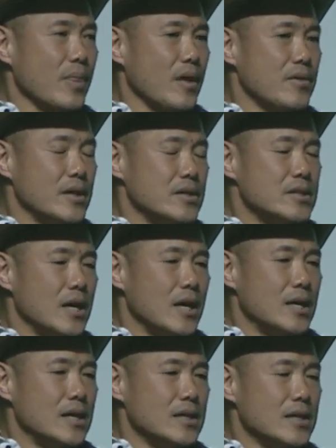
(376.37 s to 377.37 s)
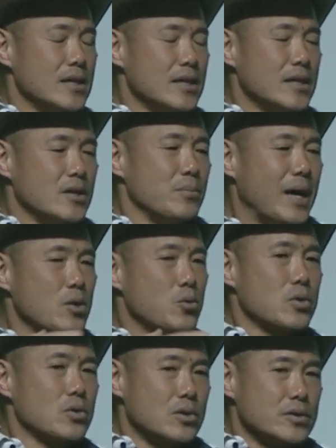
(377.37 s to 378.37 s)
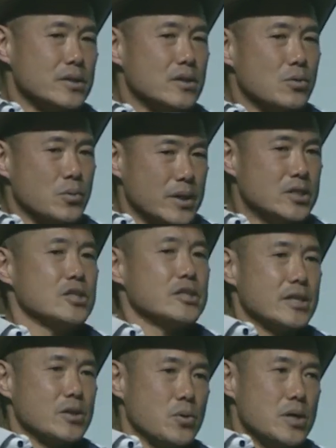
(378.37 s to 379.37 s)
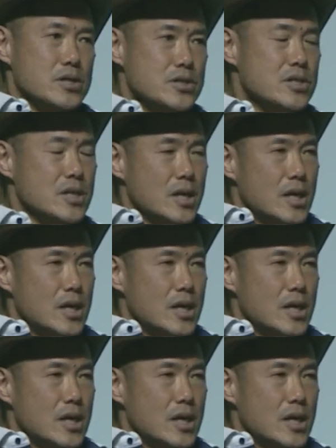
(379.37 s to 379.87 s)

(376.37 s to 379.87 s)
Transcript: that, uh, you know, my world originally was